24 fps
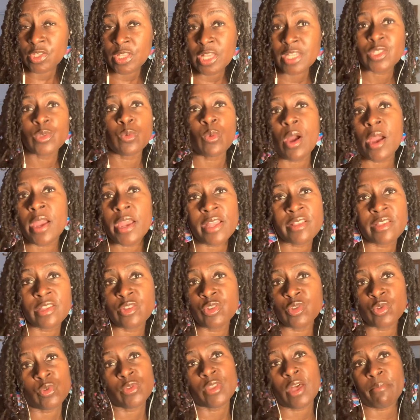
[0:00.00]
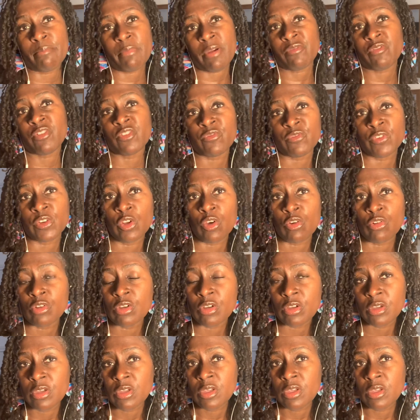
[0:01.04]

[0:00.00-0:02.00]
that's why I didn't do that method for long.